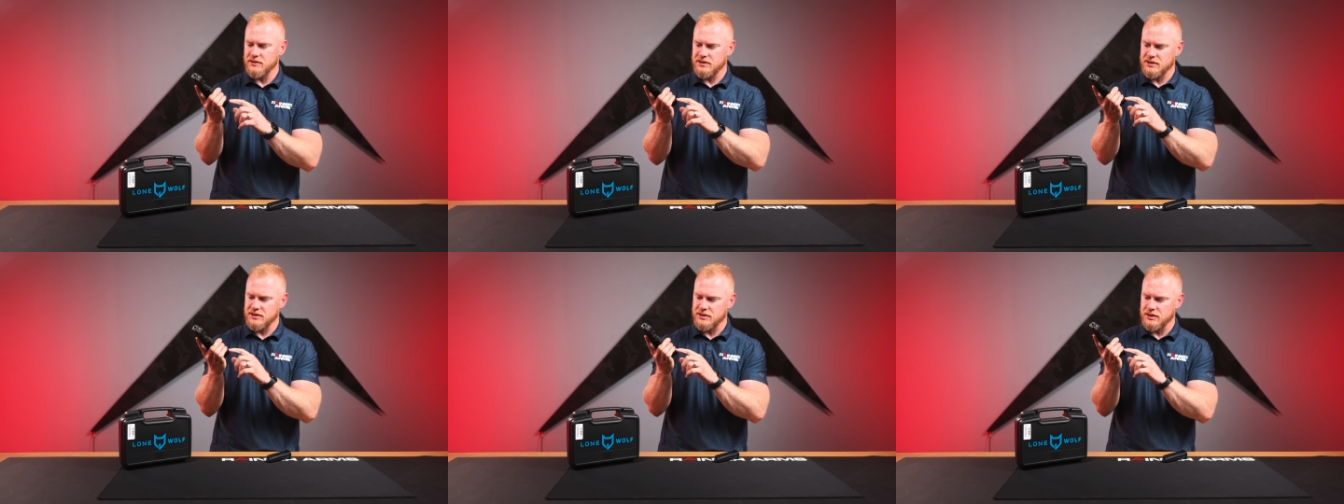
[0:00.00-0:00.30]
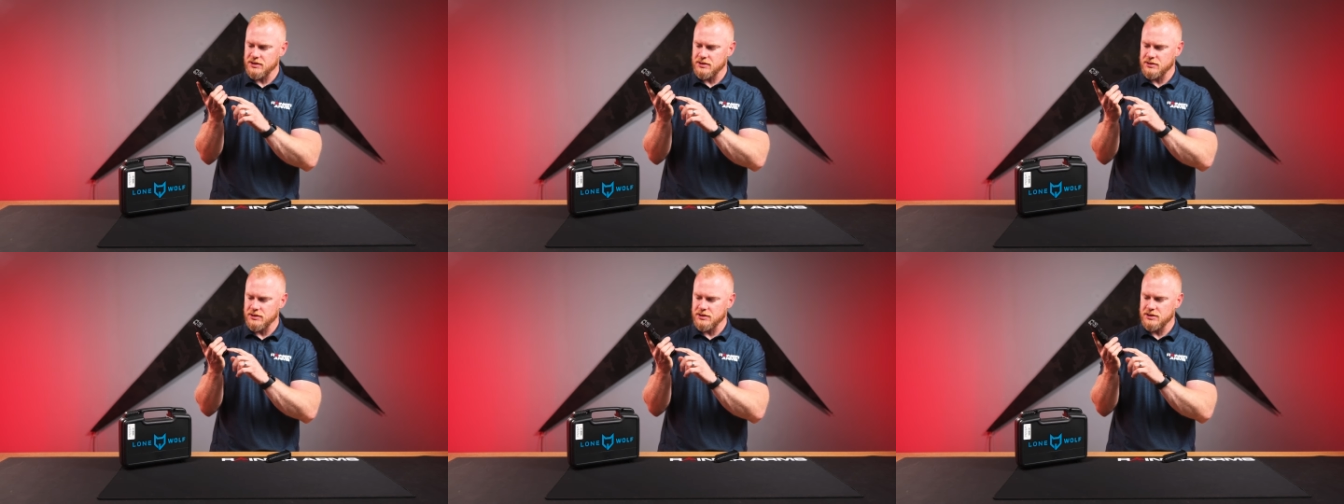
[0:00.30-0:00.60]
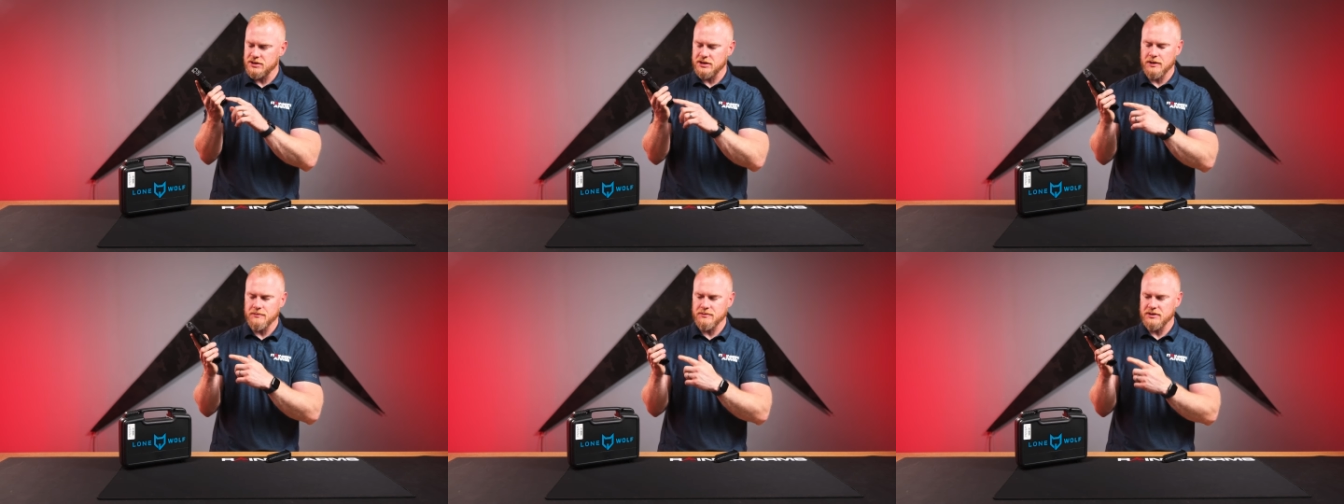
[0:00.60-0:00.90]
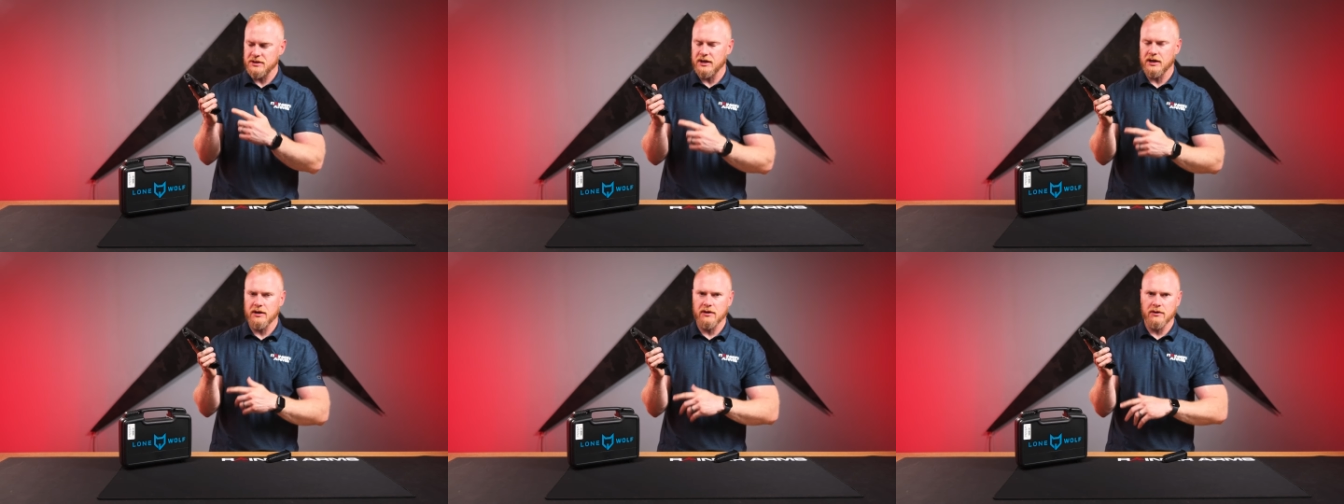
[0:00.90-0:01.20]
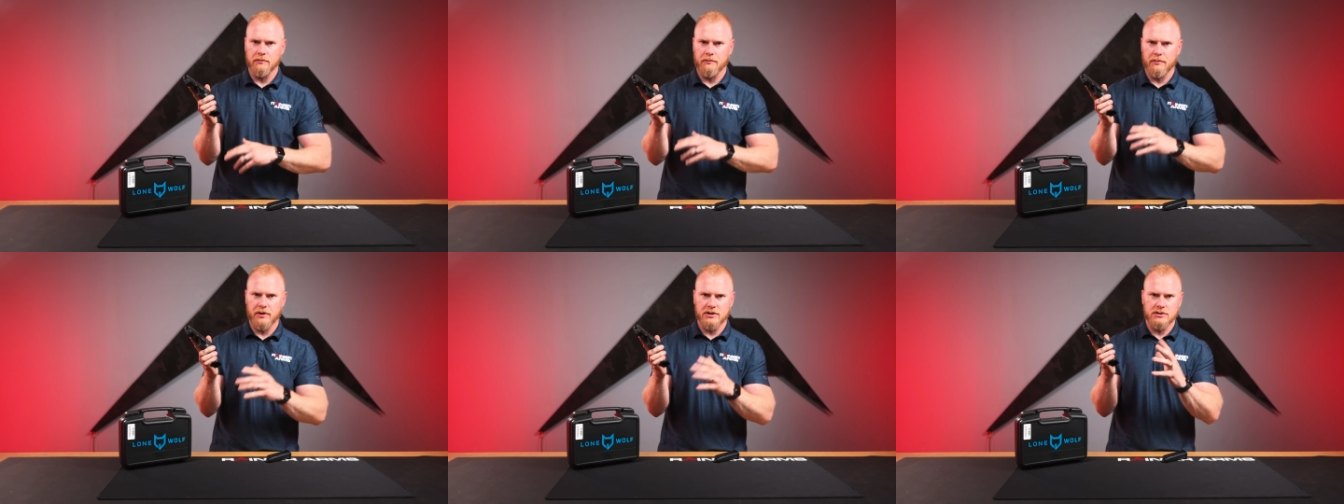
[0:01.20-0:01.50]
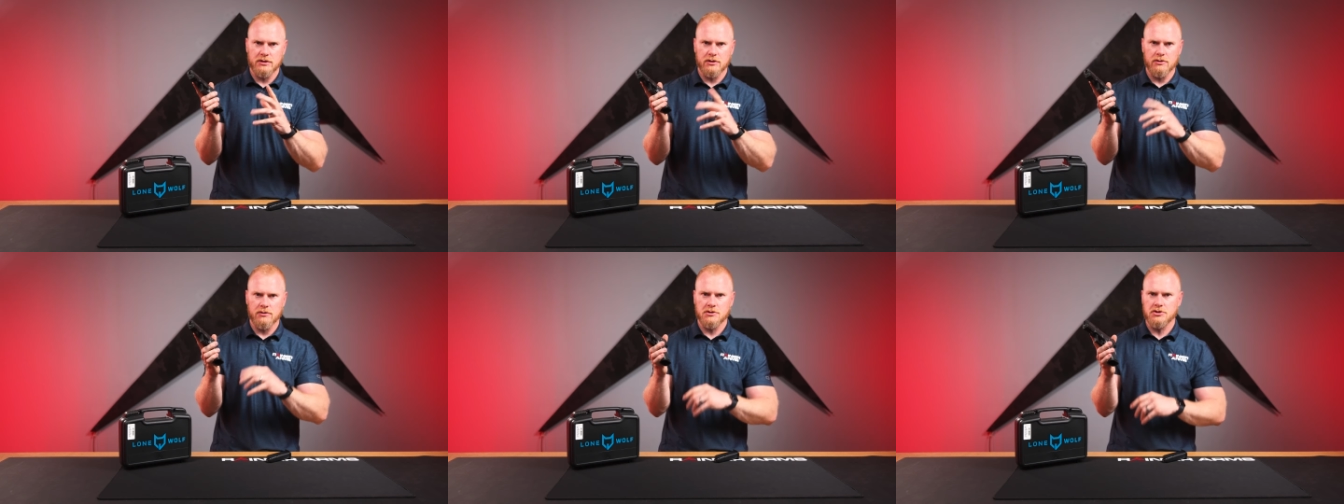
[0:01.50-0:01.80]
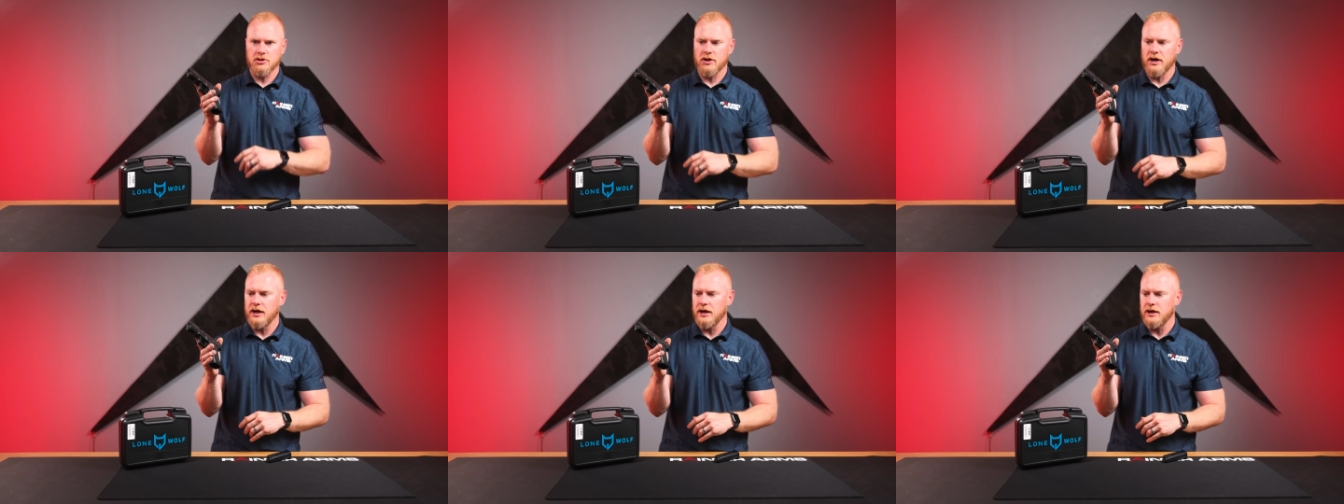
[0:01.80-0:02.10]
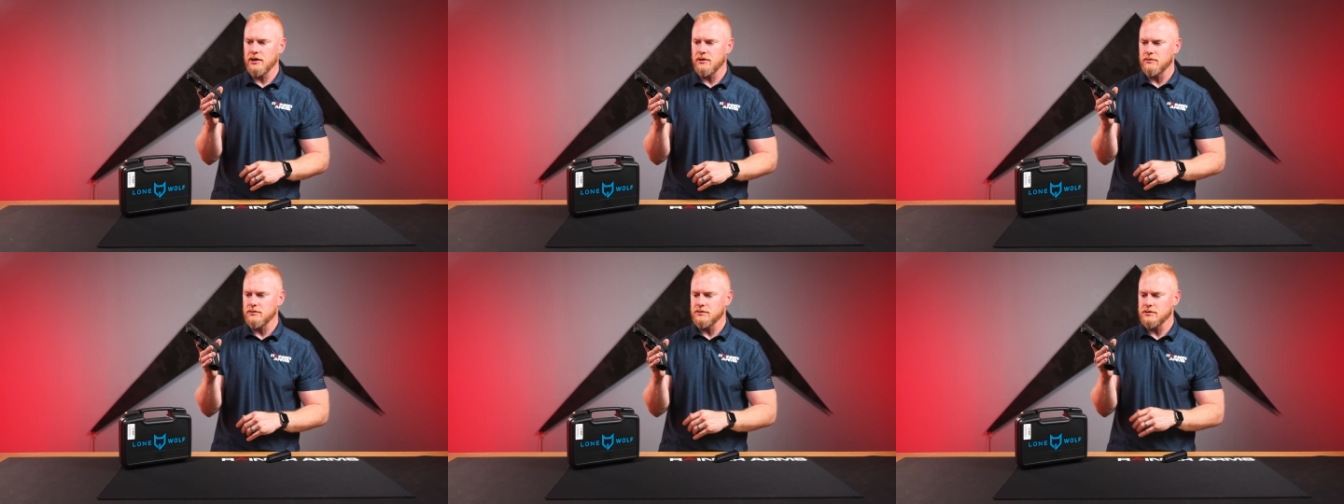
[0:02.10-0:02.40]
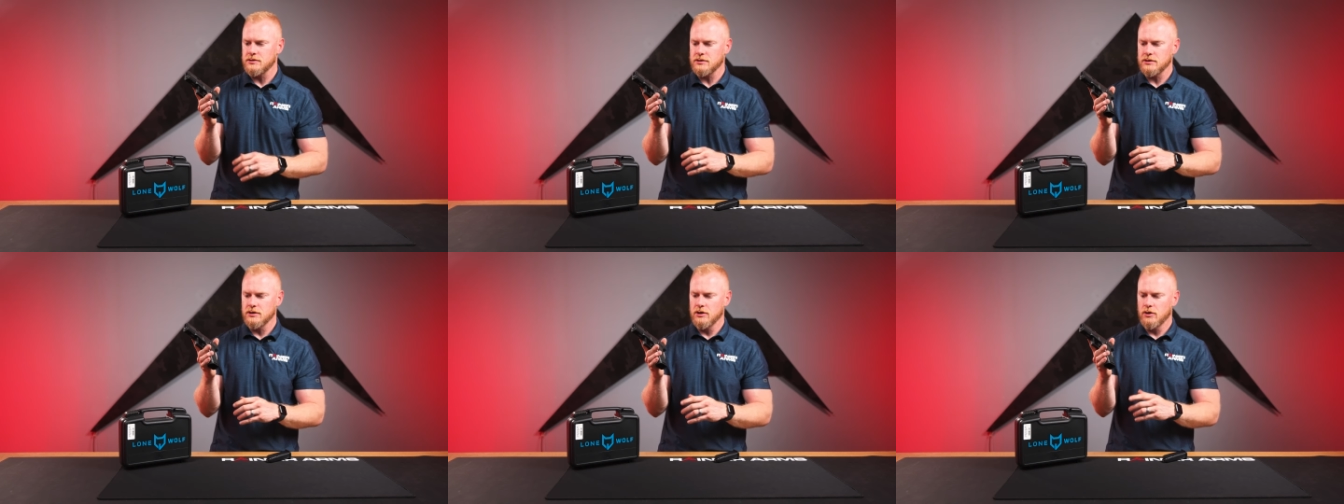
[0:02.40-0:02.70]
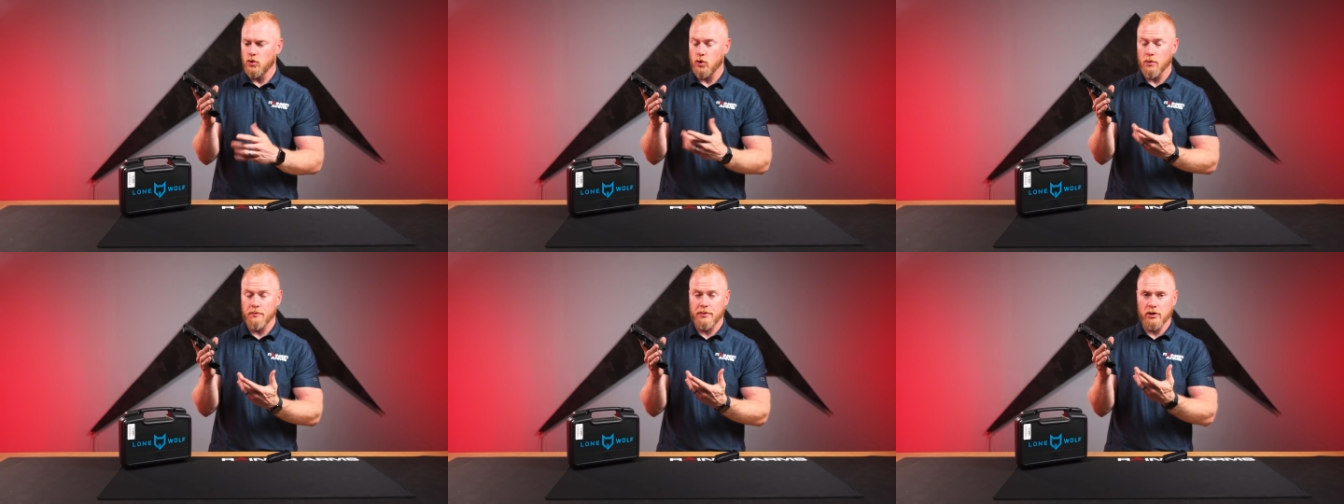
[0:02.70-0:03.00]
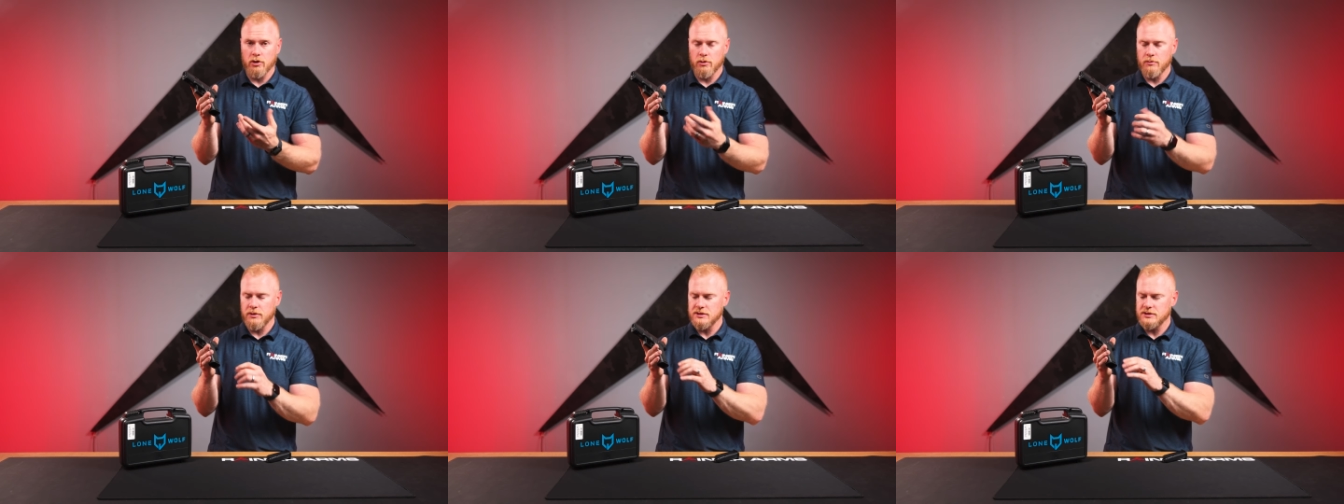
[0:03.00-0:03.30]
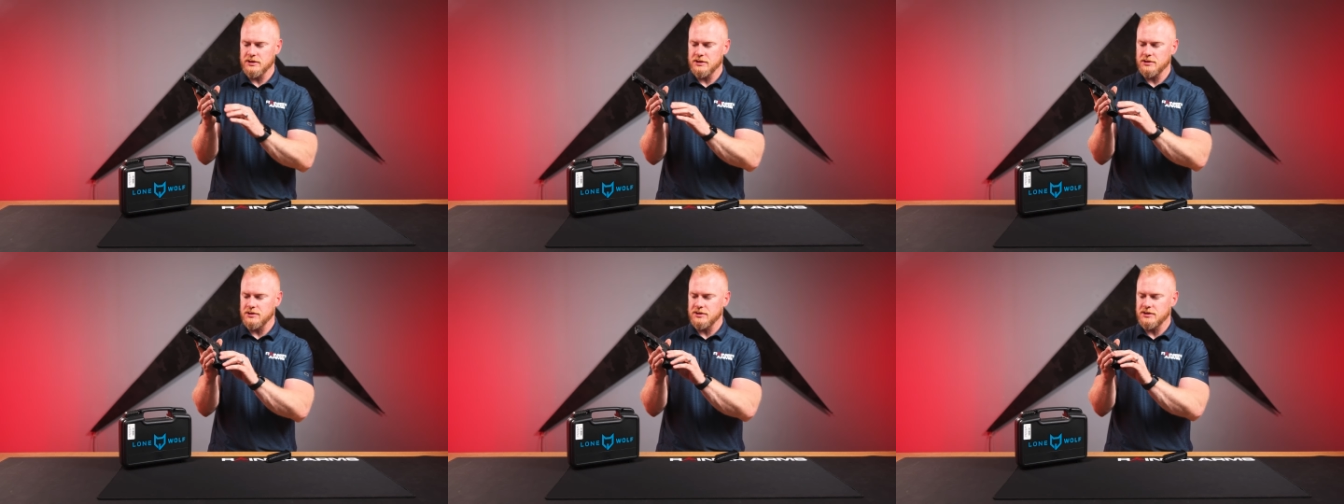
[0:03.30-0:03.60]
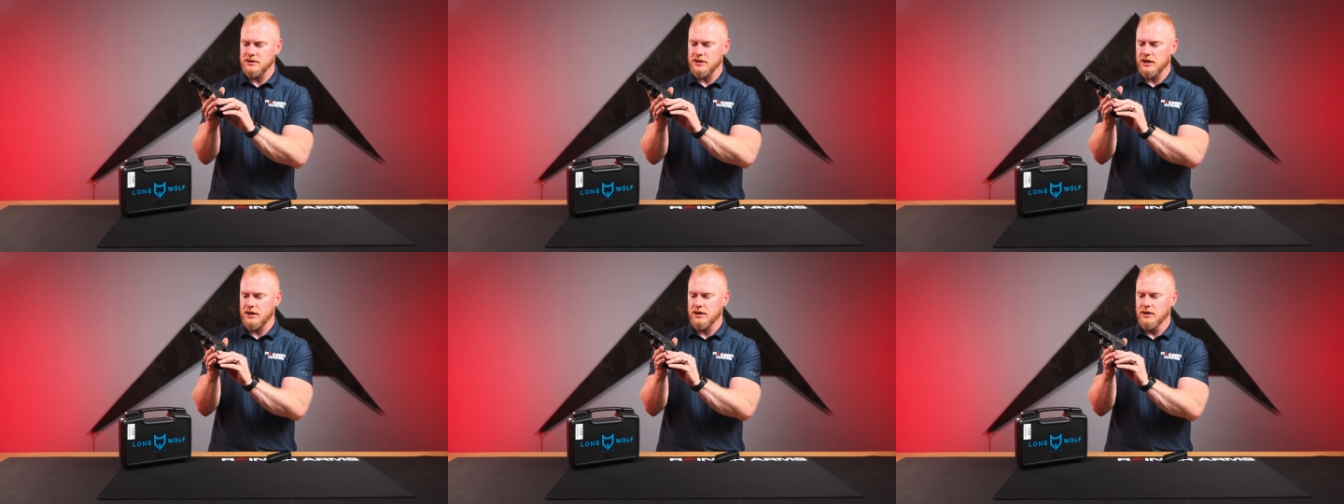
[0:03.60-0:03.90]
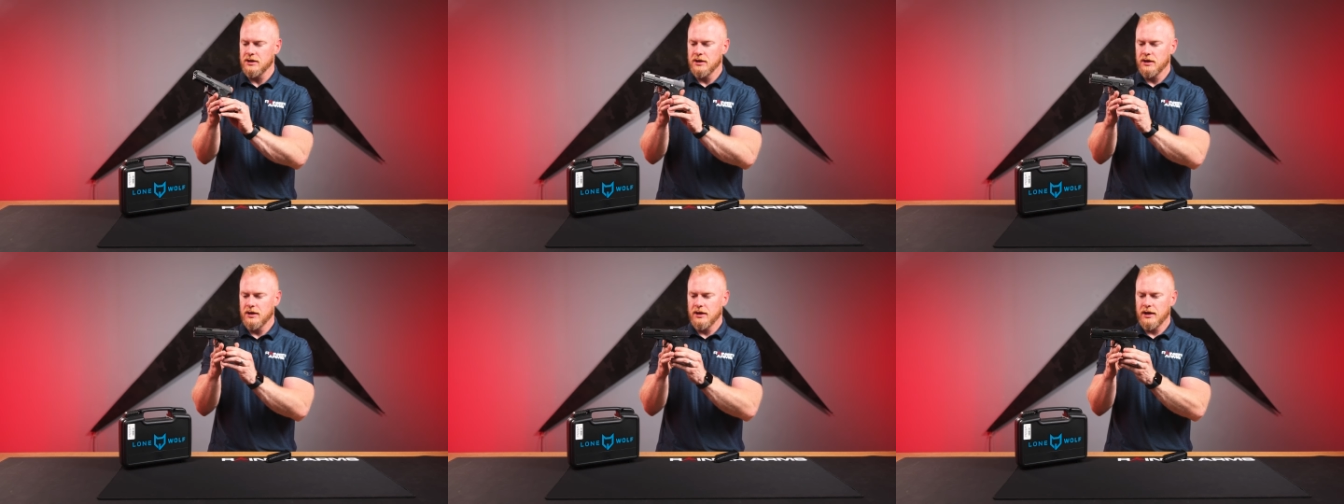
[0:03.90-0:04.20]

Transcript: It's essentially shaped in like a bunch of little triangles, or pyramids, I should say,